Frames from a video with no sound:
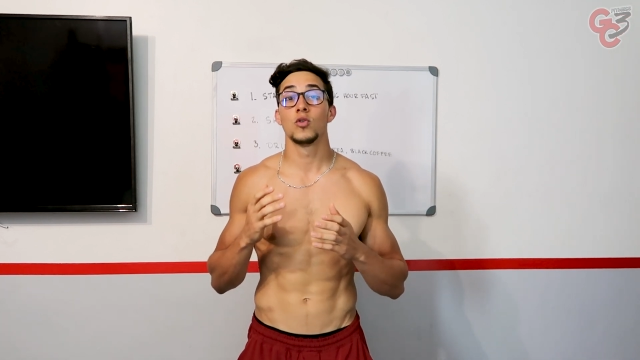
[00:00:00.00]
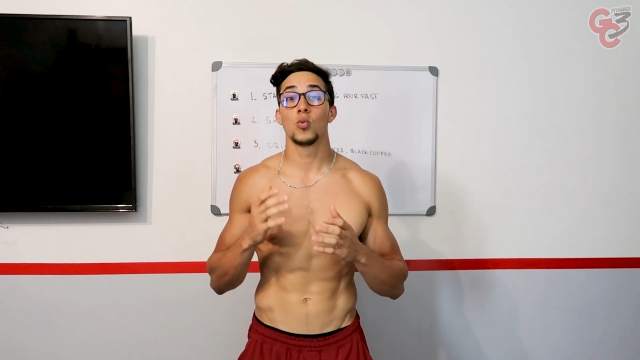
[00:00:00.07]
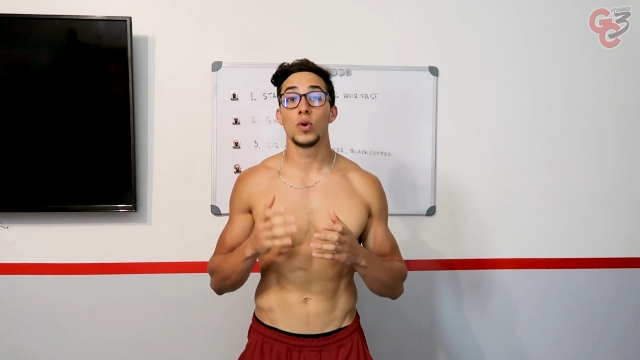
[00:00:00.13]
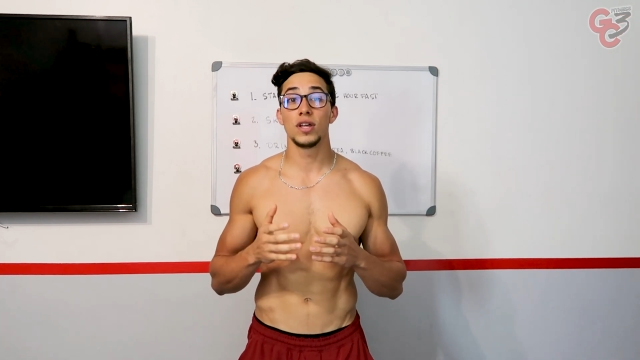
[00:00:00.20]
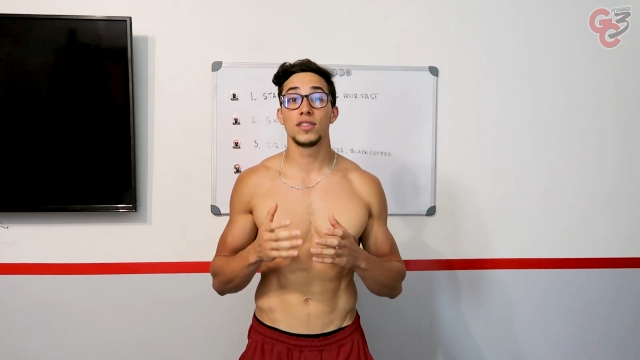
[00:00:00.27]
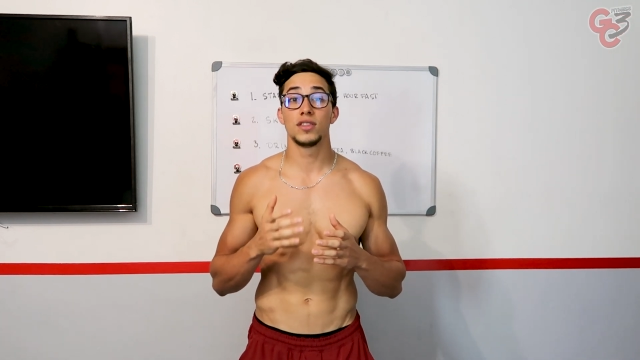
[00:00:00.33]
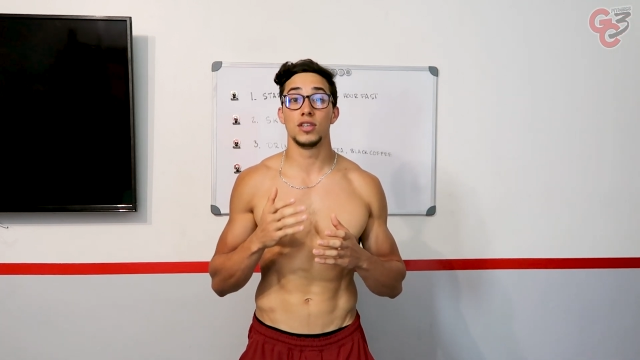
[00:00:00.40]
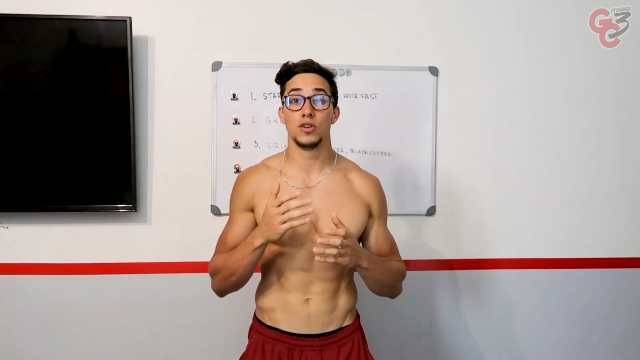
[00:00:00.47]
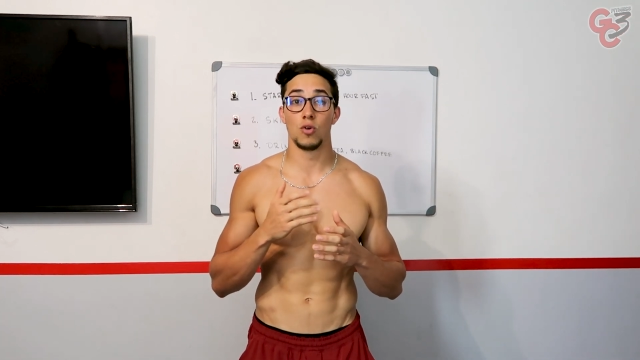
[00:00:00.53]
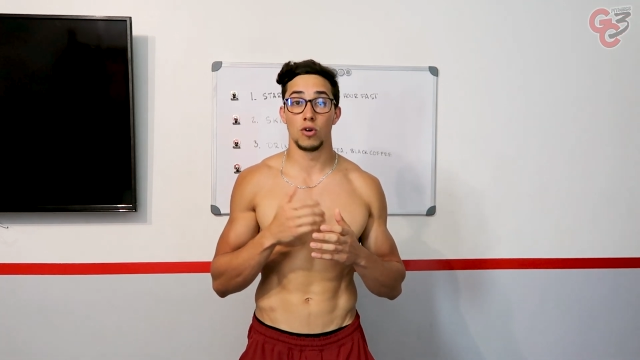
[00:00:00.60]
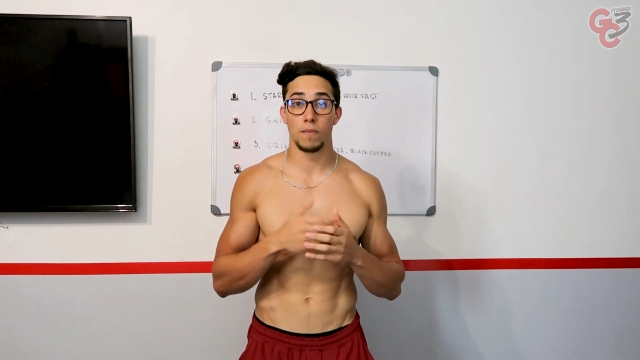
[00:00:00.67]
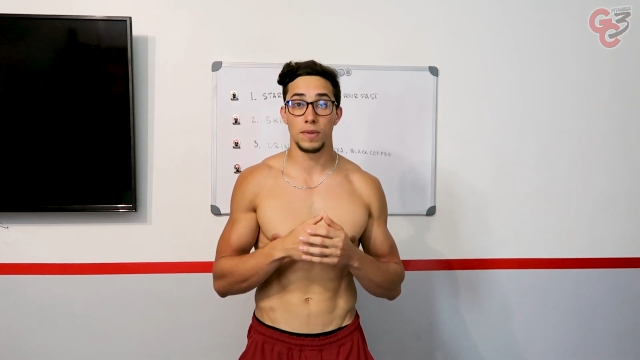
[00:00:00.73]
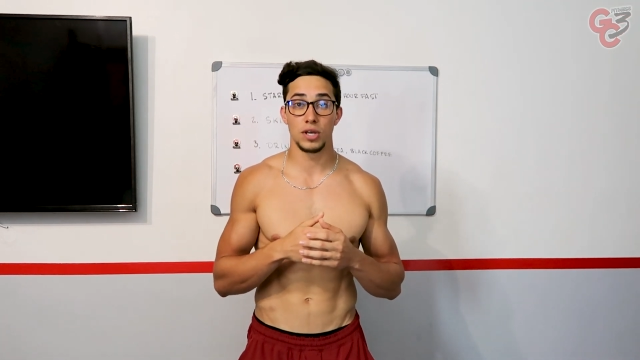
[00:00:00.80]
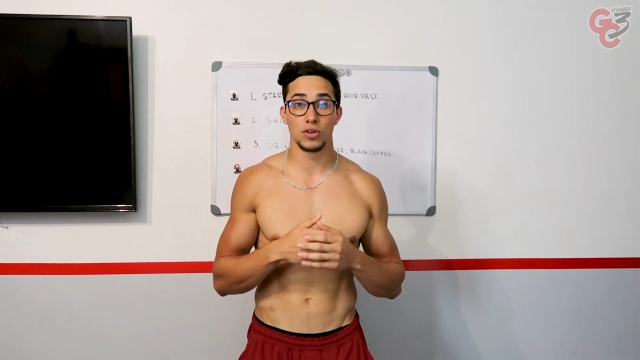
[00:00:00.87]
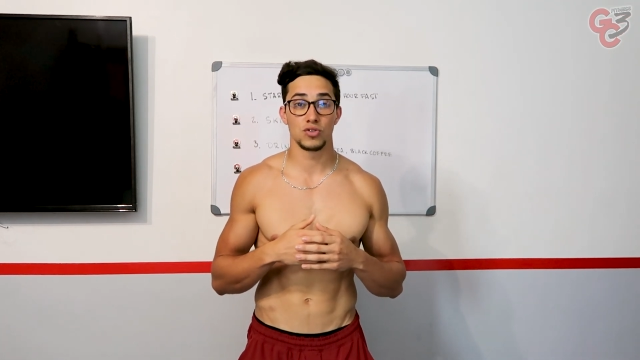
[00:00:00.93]
with
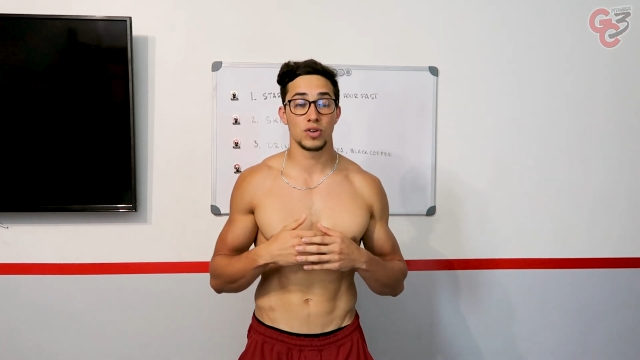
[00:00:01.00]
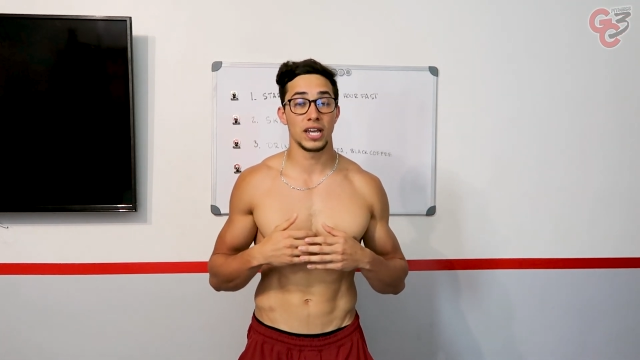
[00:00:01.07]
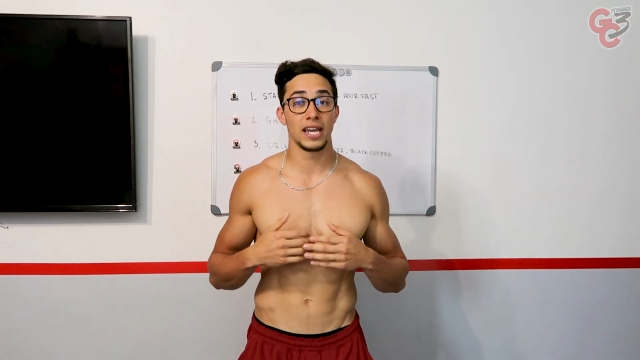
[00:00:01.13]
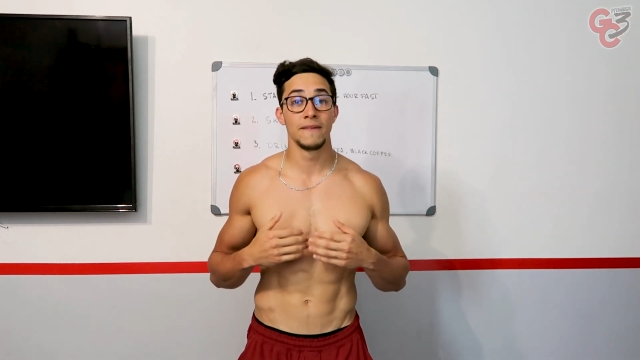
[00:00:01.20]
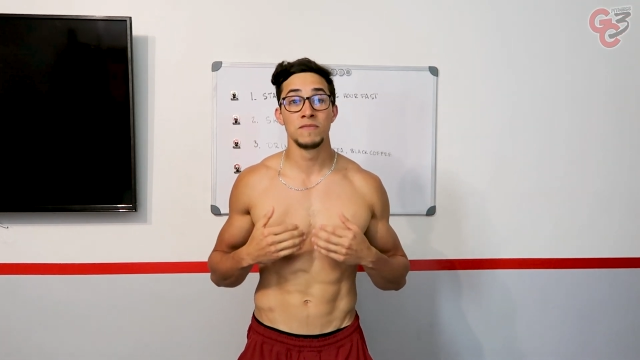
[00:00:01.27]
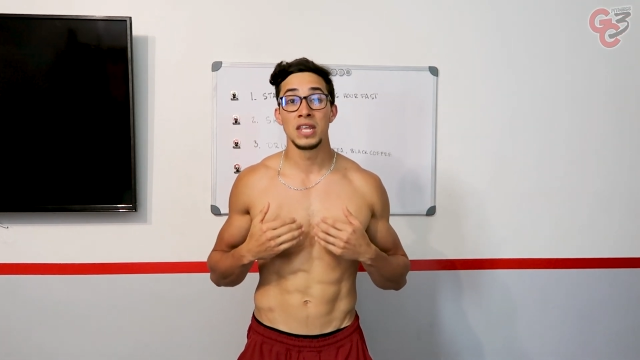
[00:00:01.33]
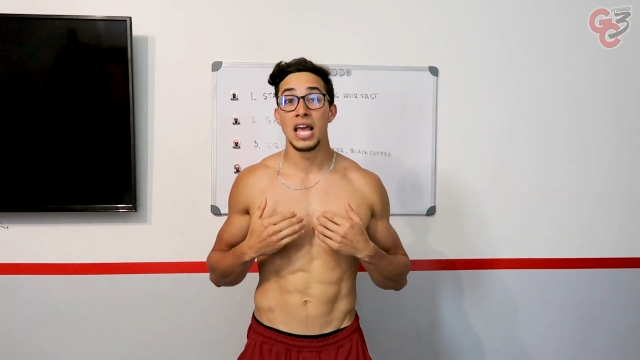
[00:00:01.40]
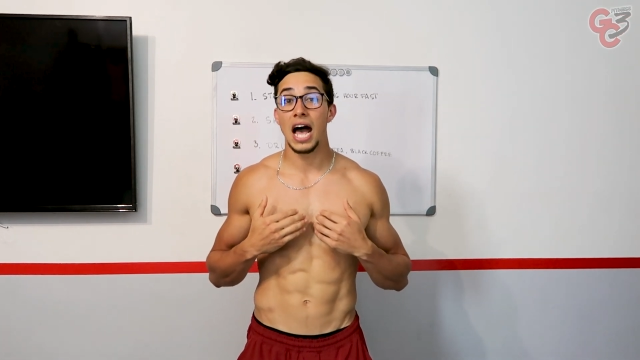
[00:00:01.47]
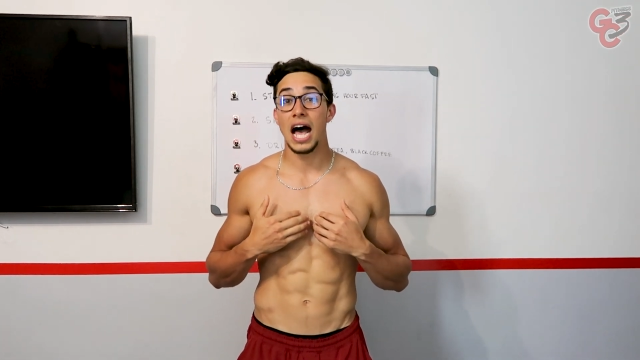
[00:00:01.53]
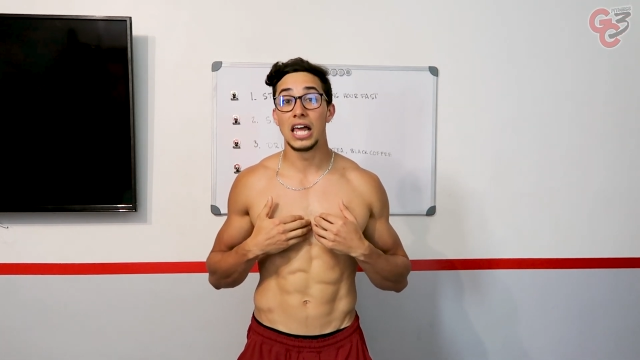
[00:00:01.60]
your meals, okay?